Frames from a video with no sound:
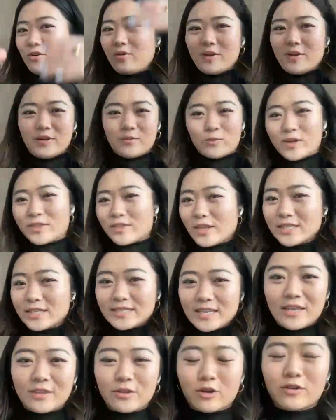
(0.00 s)
you and what they
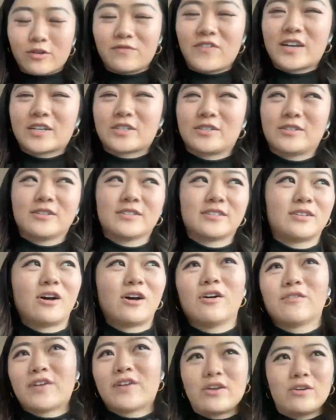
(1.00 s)
say in their confessionals and
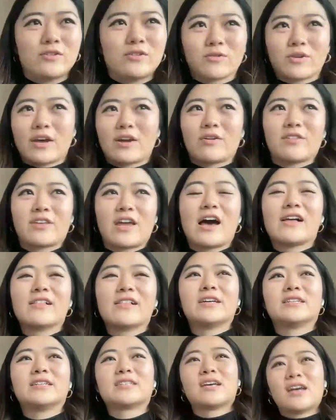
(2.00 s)
all of that you don't get on
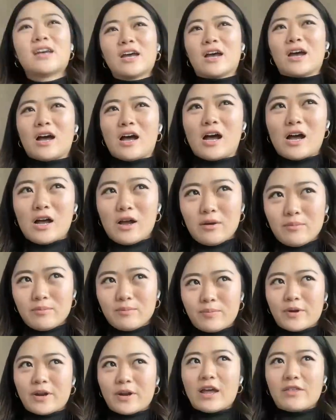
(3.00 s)
the
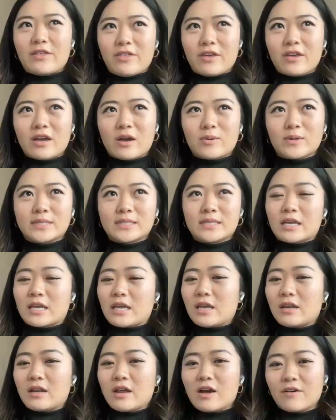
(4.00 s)
island. But I think I was
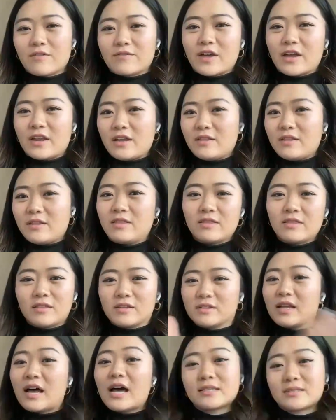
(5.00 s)
lucky enough that in
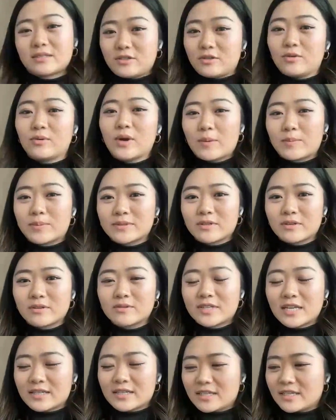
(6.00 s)
the last two
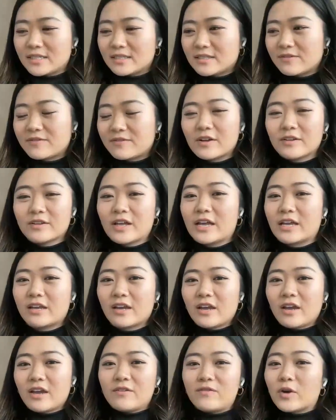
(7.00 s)
episodes, at least, it felt like
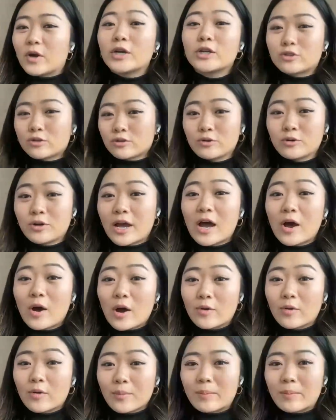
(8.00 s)
very true to how
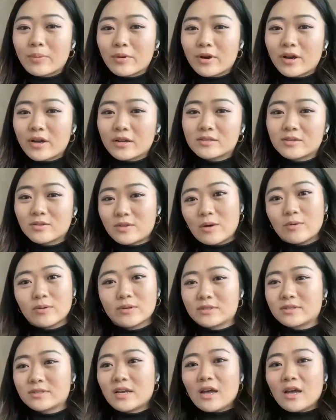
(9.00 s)
I remember it. So that
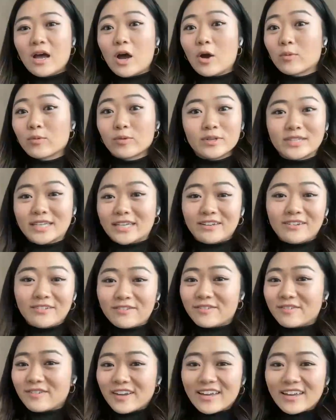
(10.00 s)
was a
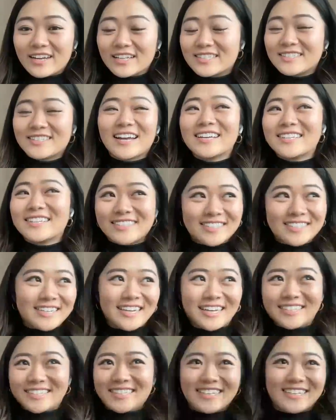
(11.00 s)
relief. And it's nice
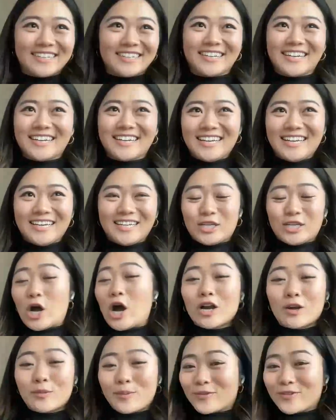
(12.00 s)
to get to
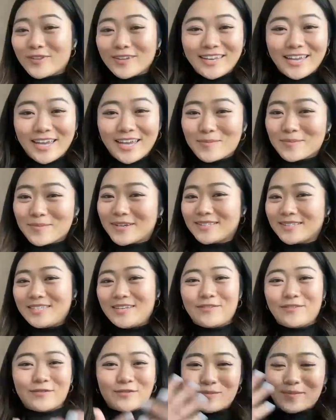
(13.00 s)
talk about the game because
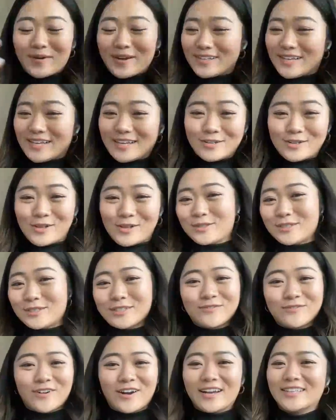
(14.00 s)
even from my like
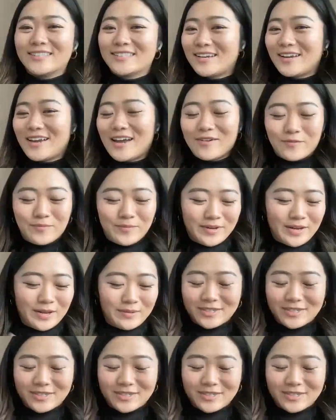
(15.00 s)
closest friends, I haven't been